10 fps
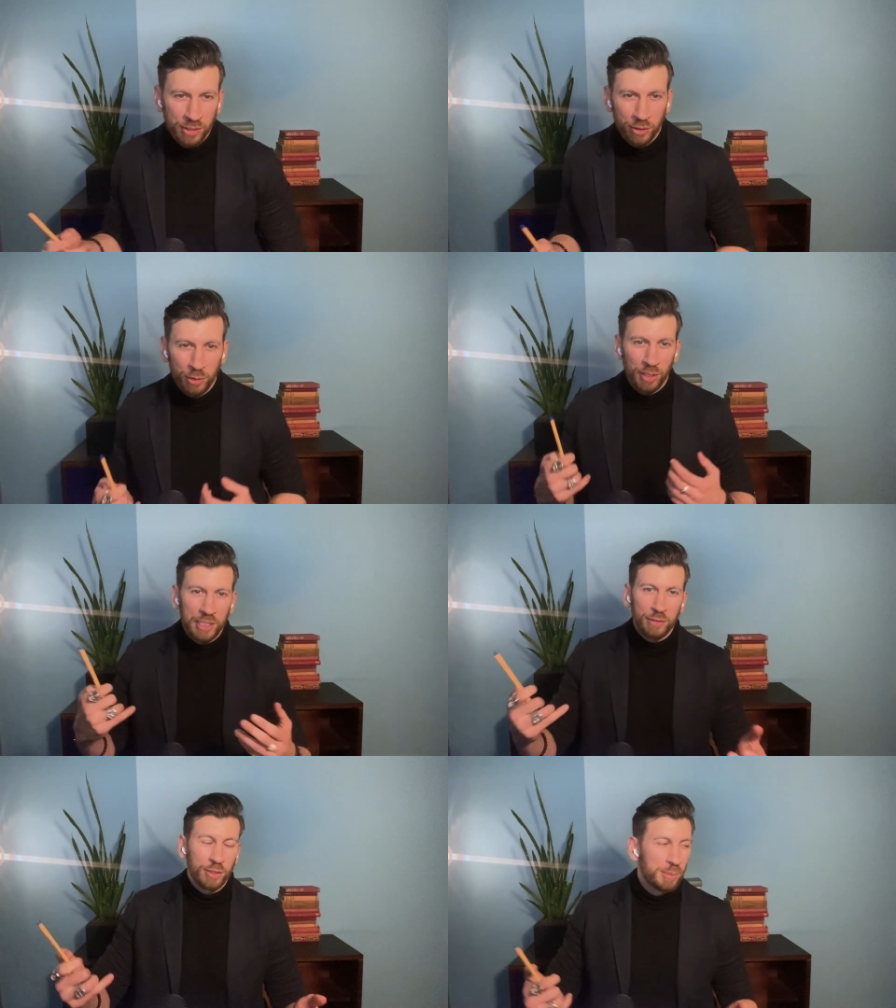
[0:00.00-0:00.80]
It's too
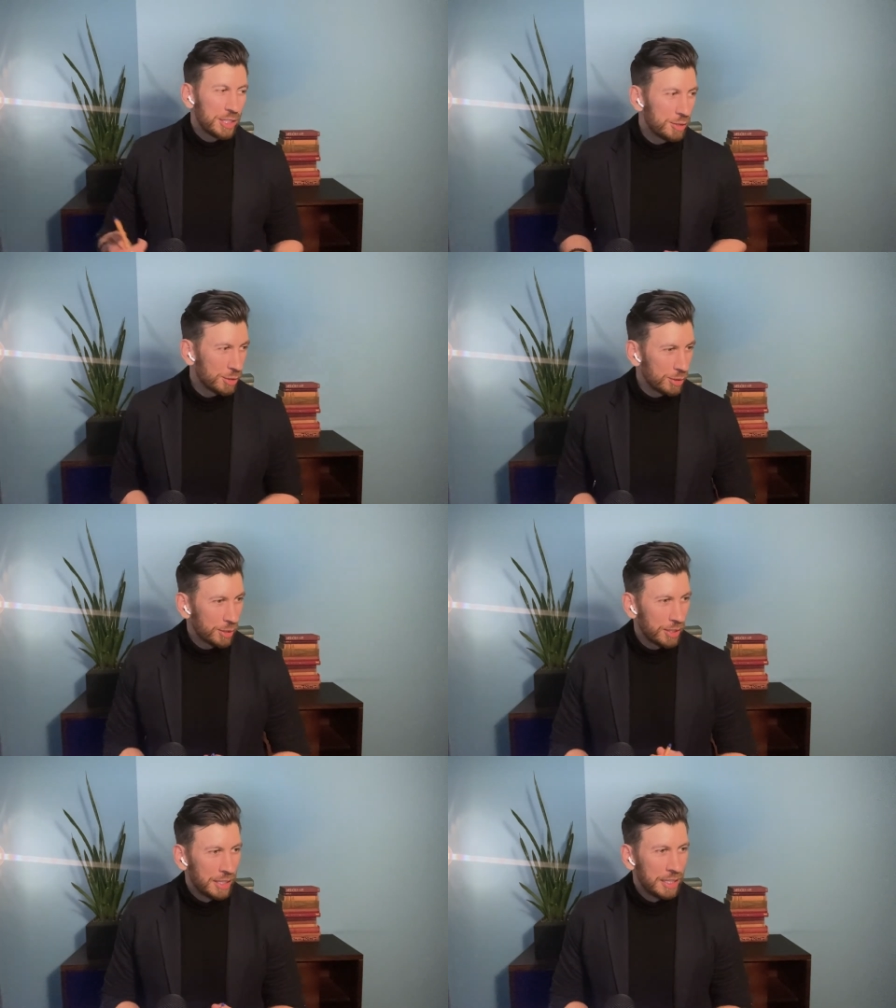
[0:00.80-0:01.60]
late for me
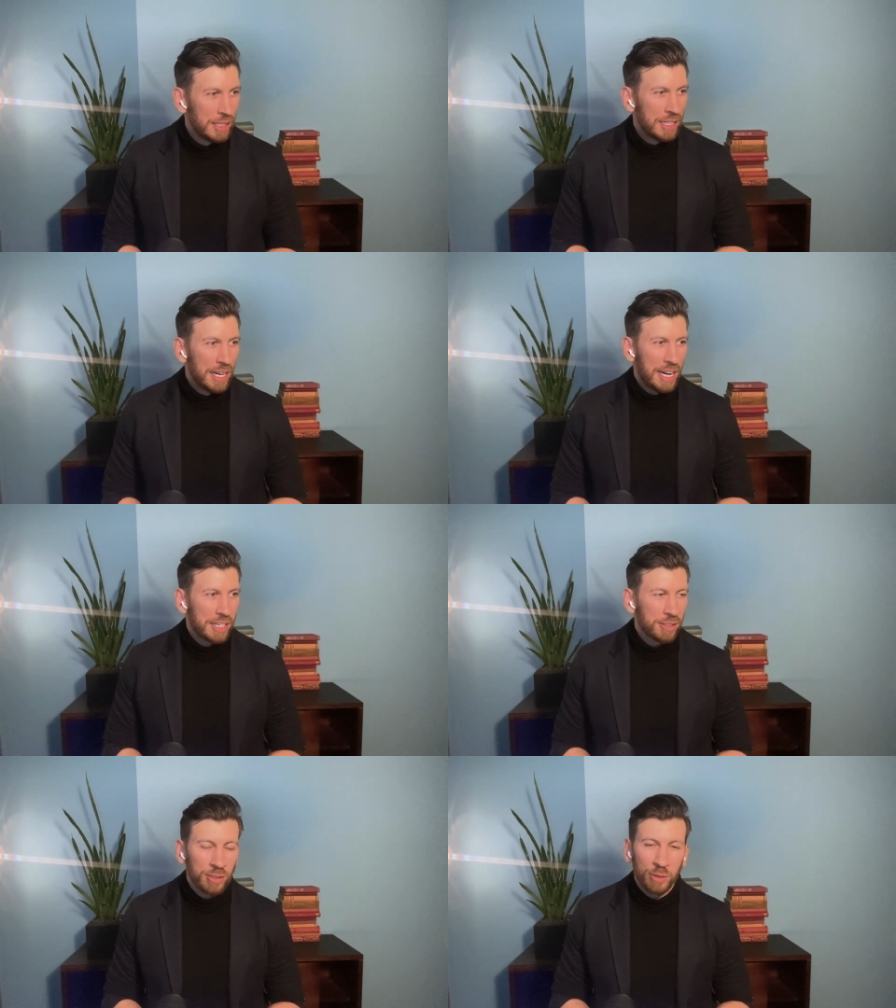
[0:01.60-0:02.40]
to, I don't